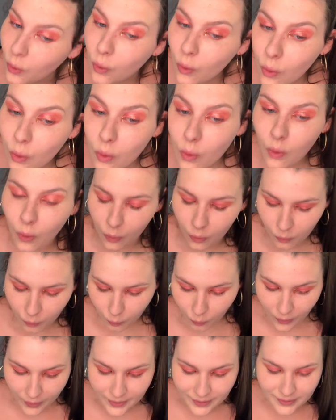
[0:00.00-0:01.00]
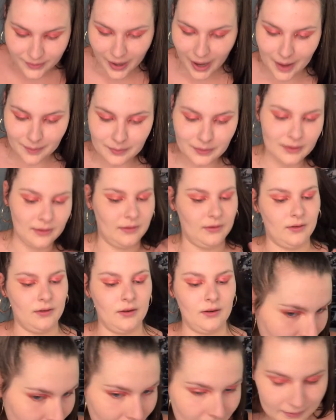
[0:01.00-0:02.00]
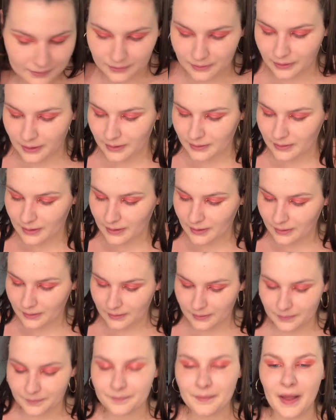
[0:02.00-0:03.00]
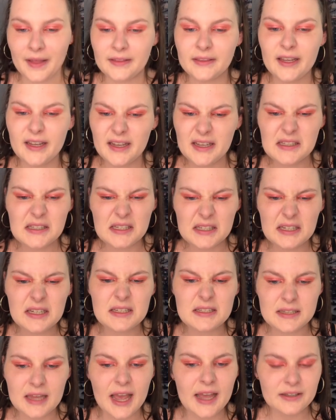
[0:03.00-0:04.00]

Oh, what is happening? Disaster, I think. I think it's a disaster.